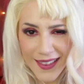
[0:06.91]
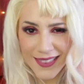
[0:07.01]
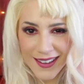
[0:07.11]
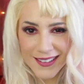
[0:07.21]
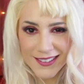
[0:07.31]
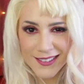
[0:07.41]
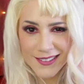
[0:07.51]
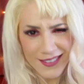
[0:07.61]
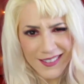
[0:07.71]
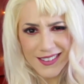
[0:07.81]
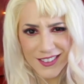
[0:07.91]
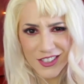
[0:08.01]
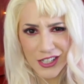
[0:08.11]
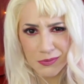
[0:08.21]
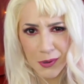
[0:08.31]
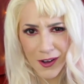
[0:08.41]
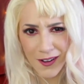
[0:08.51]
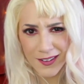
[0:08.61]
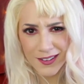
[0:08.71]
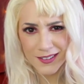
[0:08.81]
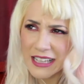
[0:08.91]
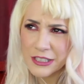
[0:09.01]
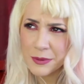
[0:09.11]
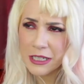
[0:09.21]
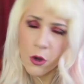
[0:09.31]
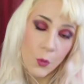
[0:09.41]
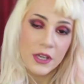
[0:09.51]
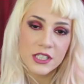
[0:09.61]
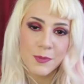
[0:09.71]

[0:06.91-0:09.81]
And this is Jess Paul. Last week, we